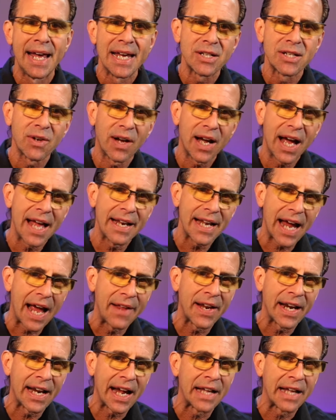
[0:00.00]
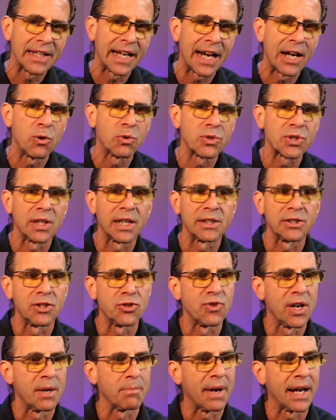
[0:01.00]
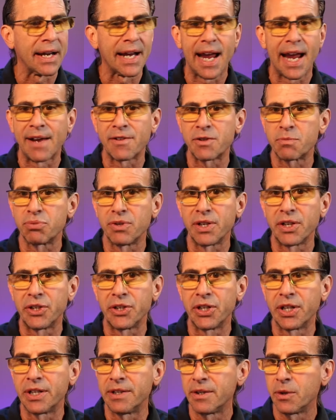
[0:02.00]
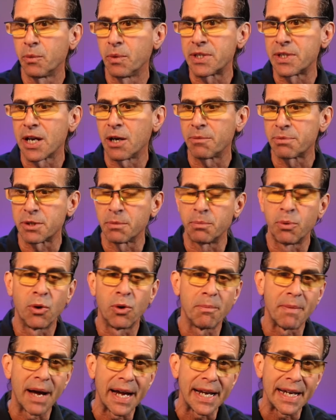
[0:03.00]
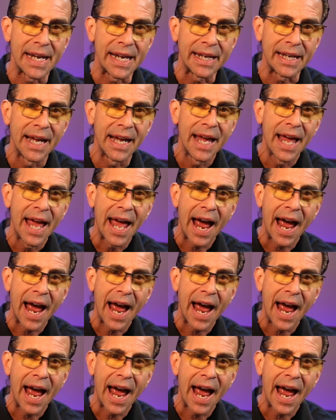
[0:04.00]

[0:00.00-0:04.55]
So and then I also like to train my calves pretty good, which helps support my knee.